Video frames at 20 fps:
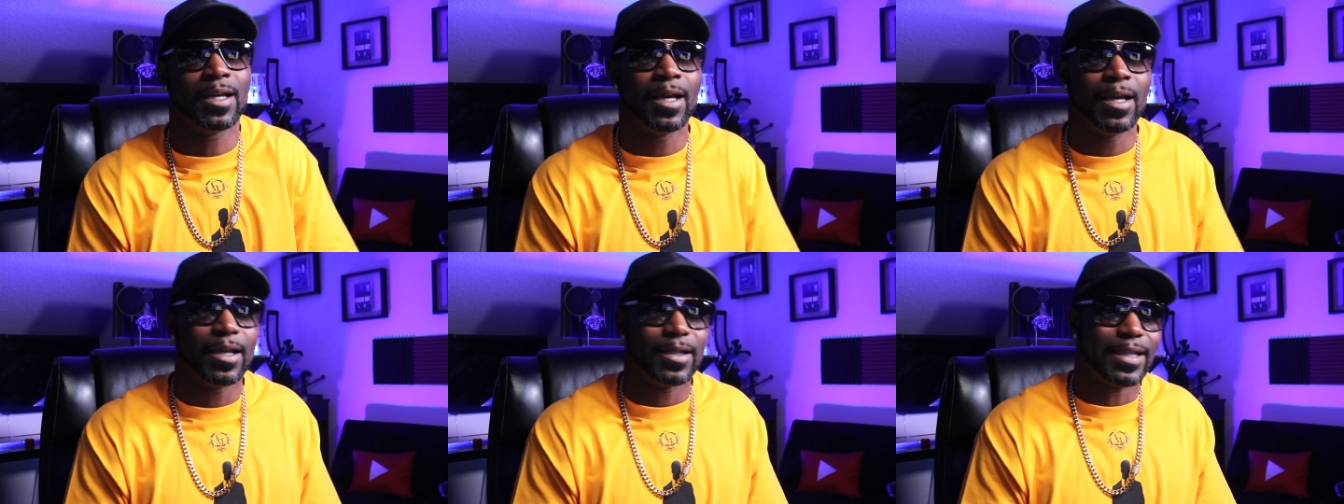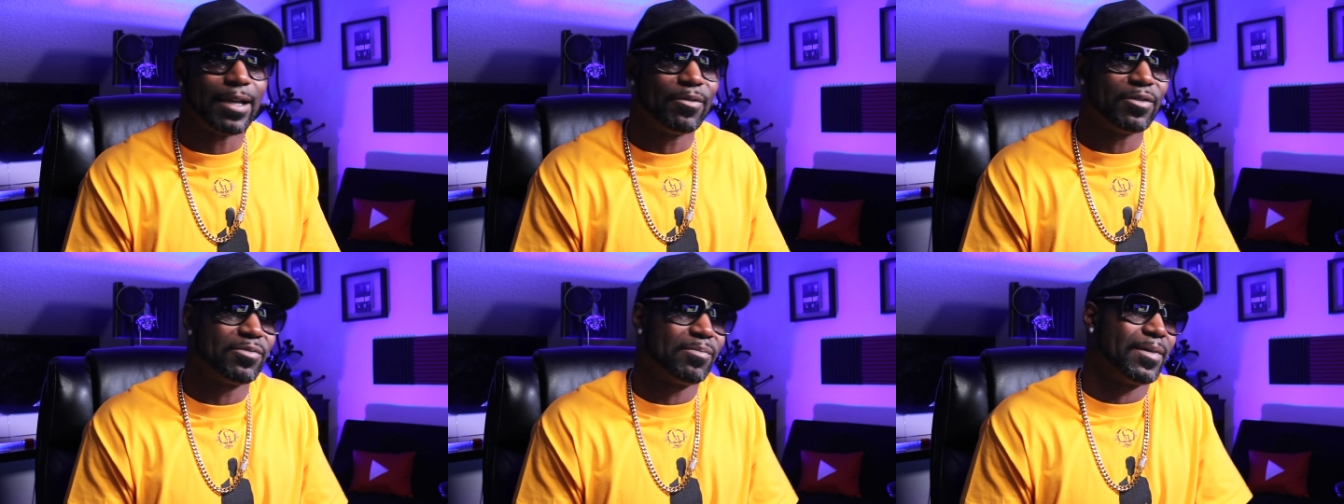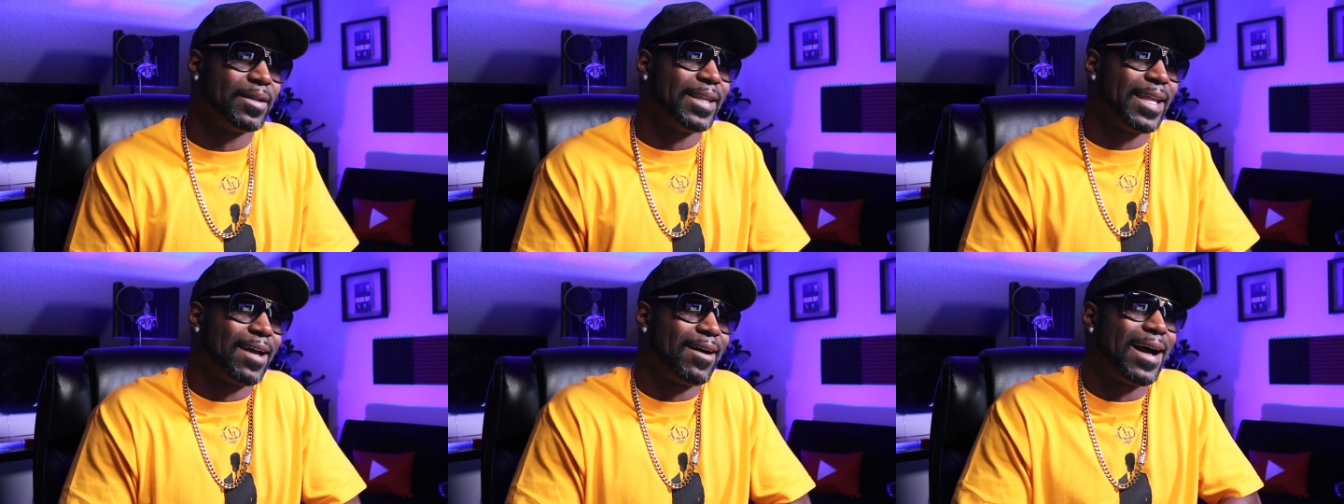That was my,
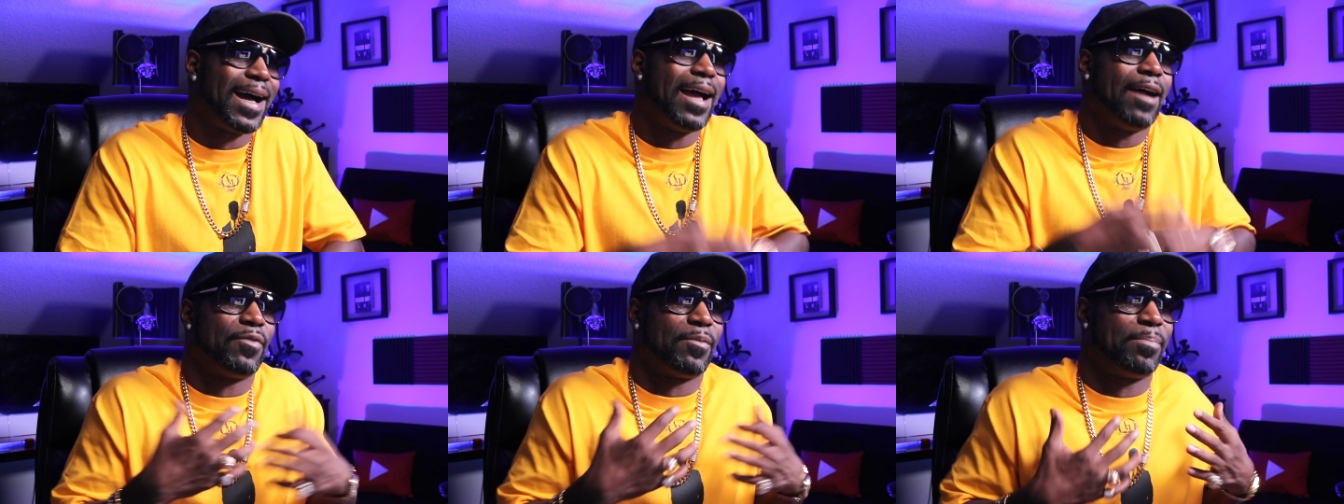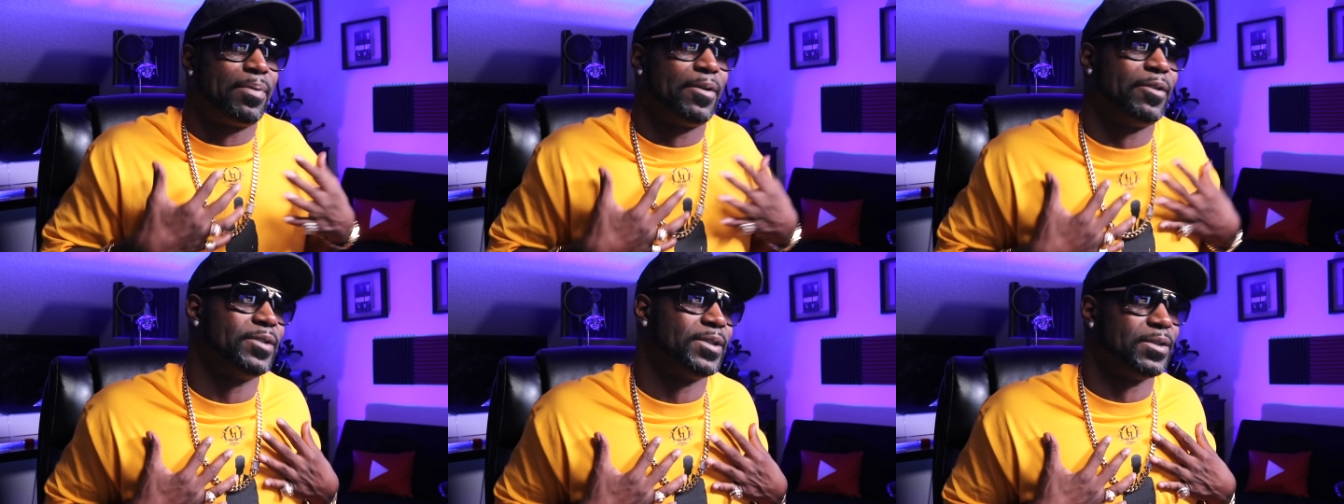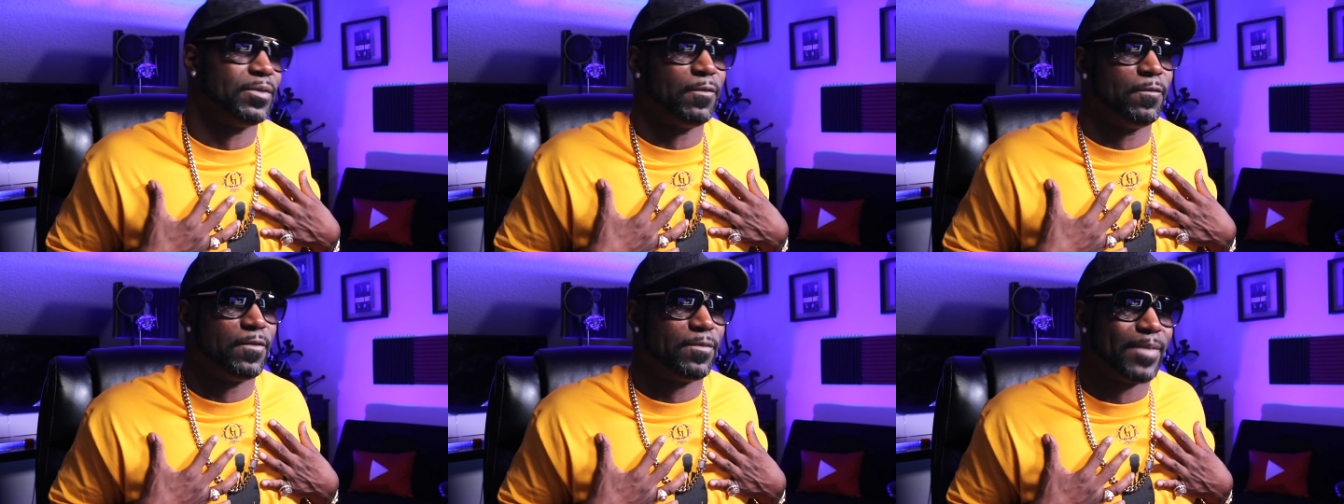now I have a personal
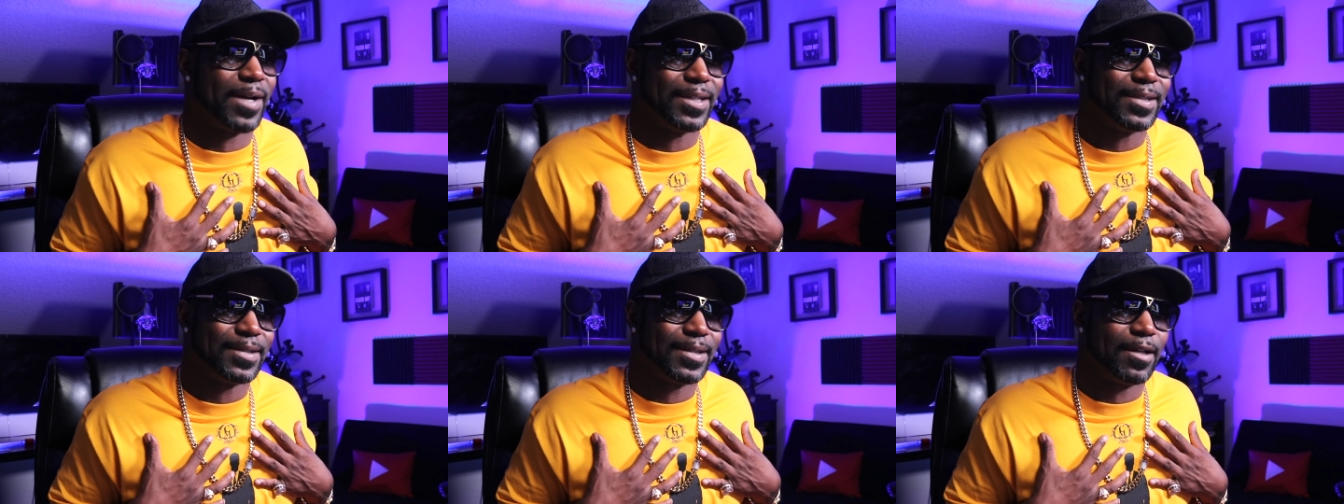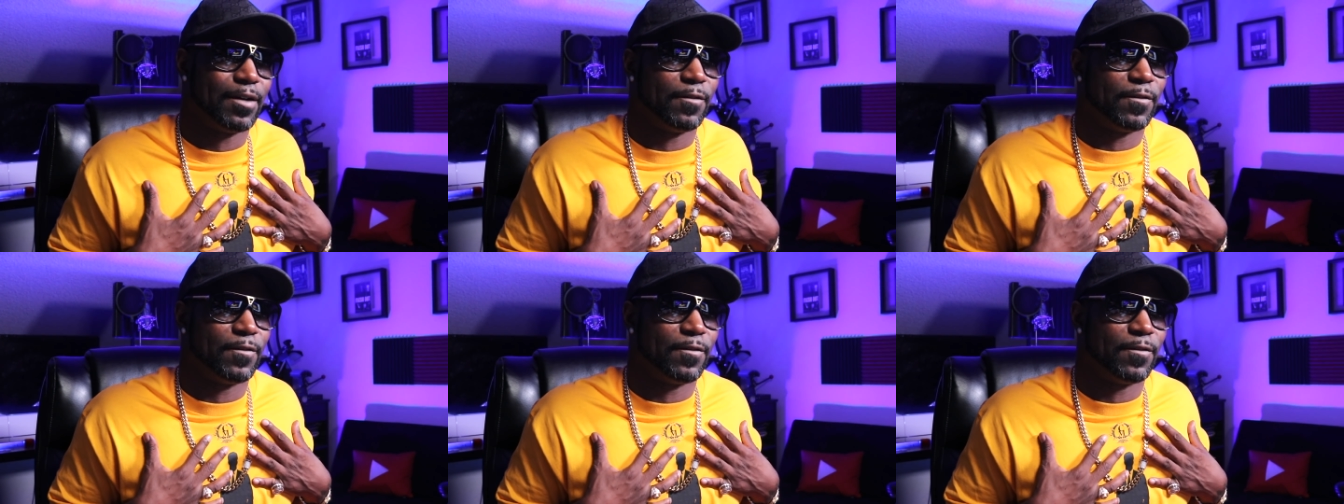for myself.